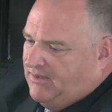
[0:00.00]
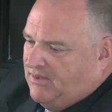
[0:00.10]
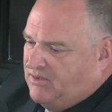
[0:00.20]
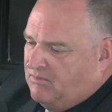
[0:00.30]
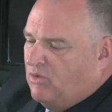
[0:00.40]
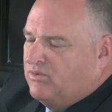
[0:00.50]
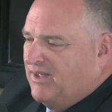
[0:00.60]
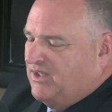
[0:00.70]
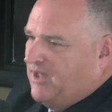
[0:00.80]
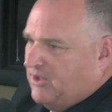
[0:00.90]
this is the most
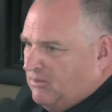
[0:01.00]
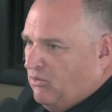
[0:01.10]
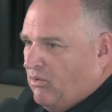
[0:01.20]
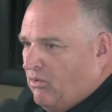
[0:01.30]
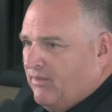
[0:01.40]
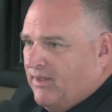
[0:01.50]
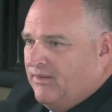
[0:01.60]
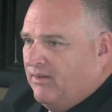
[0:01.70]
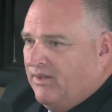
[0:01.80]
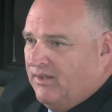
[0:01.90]
accessible court that
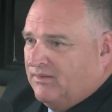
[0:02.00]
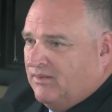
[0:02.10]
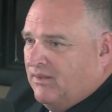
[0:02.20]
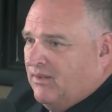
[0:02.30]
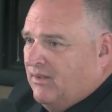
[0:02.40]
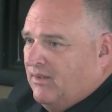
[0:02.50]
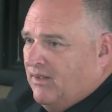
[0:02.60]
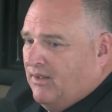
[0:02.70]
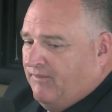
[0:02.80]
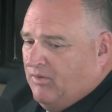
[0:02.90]
there is.
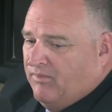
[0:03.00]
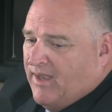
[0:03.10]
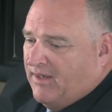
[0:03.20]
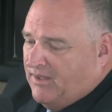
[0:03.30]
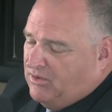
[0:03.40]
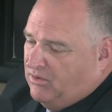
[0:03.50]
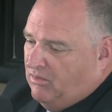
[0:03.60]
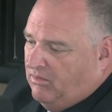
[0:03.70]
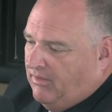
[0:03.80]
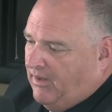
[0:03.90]
If you've got an
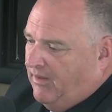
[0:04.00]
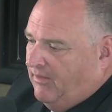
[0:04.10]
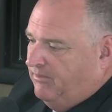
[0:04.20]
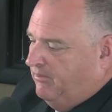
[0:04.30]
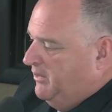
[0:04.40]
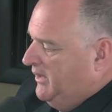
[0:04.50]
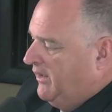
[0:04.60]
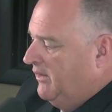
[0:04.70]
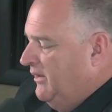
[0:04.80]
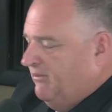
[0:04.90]
issue,
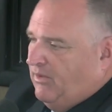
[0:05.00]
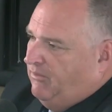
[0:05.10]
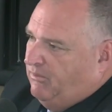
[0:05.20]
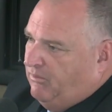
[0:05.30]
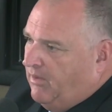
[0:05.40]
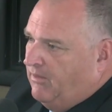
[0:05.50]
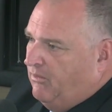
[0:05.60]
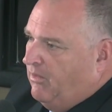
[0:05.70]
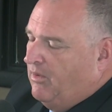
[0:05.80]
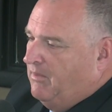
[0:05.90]
particularly,
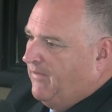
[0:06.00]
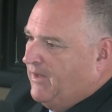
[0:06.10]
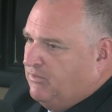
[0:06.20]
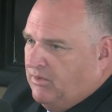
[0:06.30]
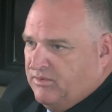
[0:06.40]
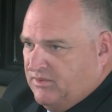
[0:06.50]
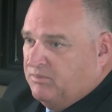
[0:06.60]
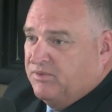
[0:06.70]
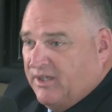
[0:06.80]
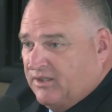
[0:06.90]
one of the big things we do is
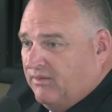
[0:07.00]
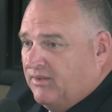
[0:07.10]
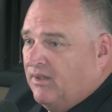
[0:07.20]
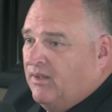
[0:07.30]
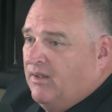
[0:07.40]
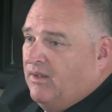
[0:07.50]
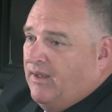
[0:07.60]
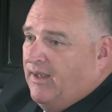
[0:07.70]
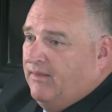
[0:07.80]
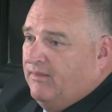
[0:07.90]
dispossessories
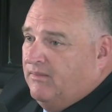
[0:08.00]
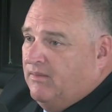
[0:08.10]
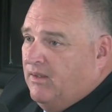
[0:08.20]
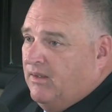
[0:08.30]
and